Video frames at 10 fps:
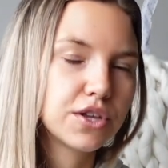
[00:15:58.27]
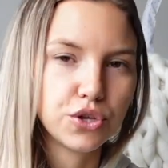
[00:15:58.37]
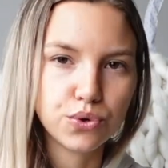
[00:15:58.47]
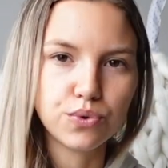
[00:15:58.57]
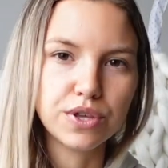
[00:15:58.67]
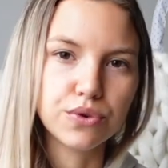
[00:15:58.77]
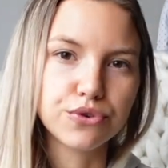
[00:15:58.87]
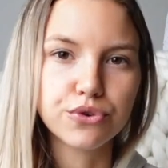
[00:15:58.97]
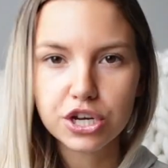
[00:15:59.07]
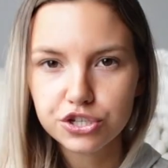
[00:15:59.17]
you either
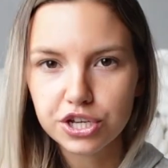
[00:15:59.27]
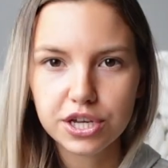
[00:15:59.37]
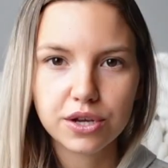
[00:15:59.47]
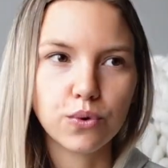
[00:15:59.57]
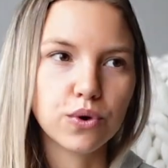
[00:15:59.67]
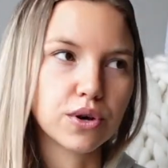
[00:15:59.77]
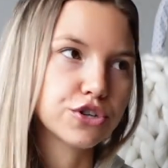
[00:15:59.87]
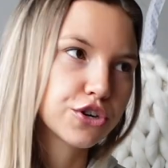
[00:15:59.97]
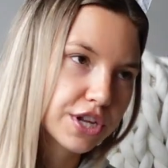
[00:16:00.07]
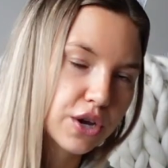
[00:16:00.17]
crushing or
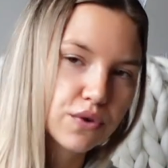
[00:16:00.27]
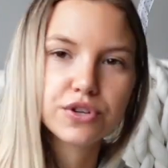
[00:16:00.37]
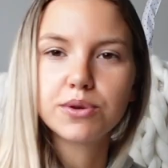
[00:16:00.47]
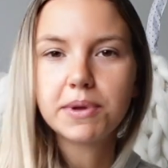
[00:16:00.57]
turning over your